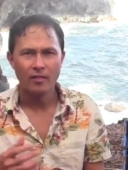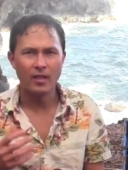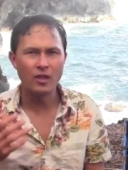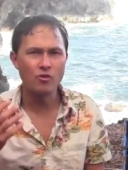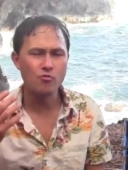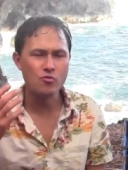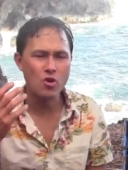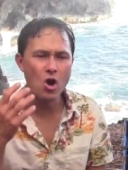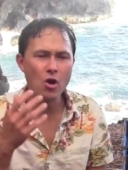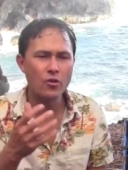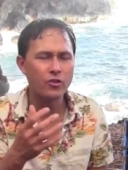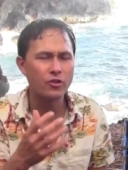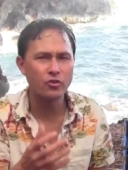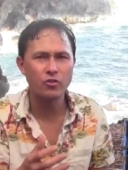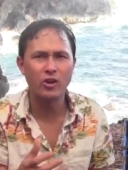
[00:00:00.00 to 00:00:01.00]
that you know
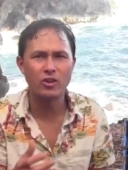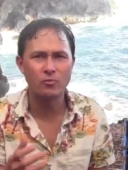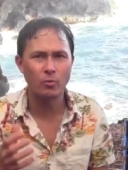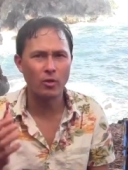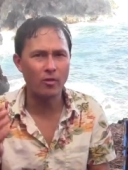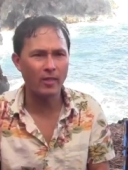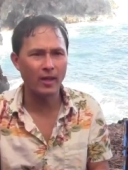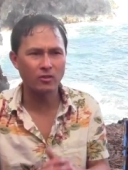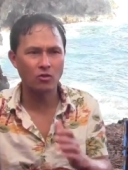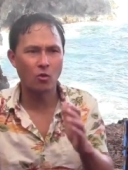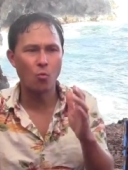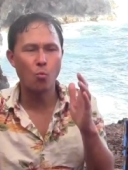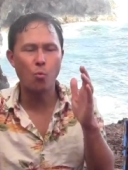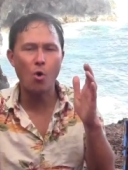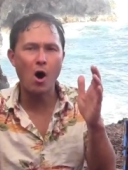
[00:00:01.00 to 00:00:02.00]
you can trust, whether that's
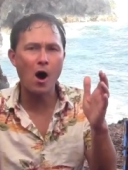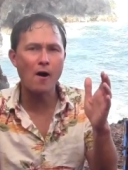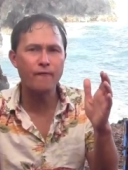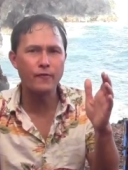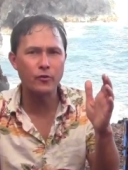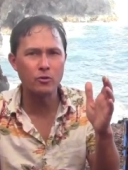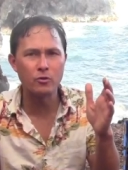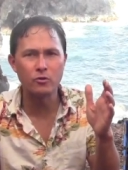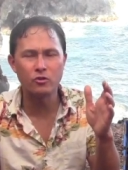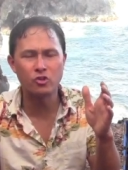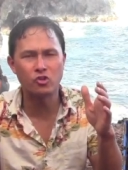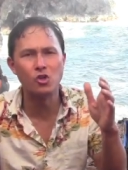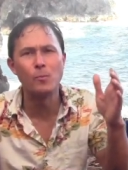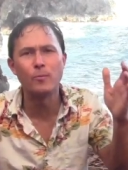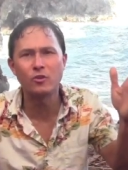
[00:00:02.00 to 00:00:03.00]
a raw food
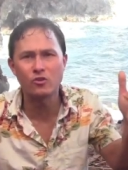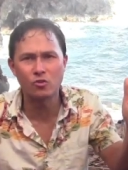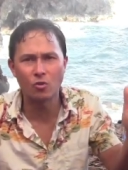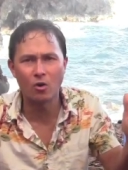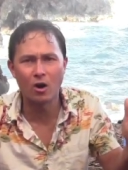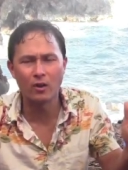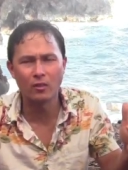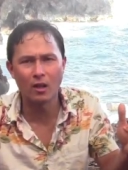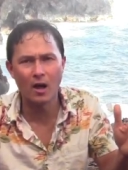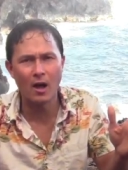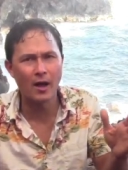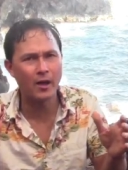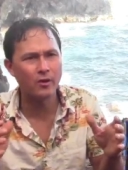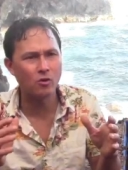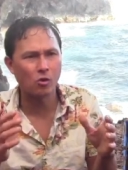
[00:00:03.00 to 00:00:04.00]
superstore
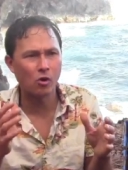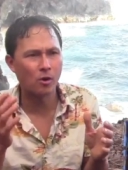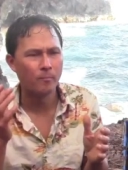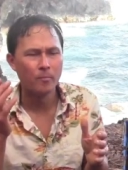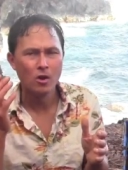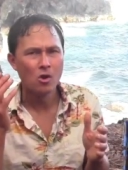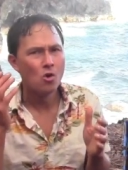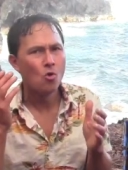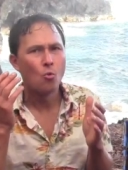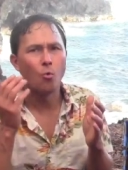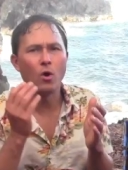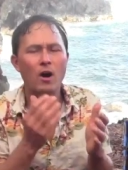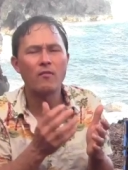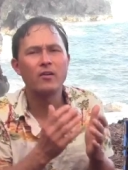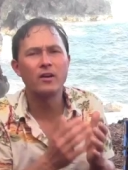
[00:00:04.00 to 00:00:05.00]
online or
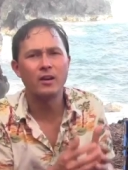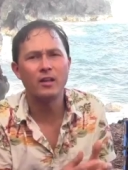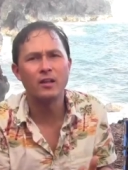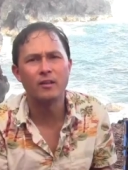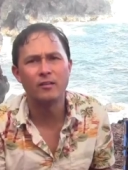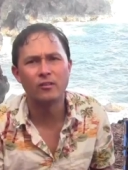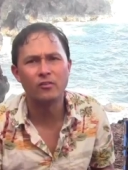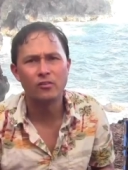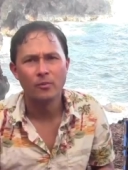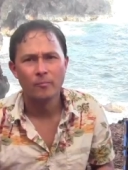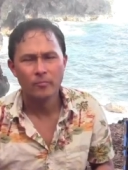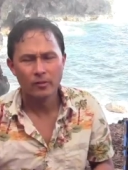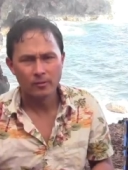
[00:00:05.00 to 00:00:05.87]
wherever it is,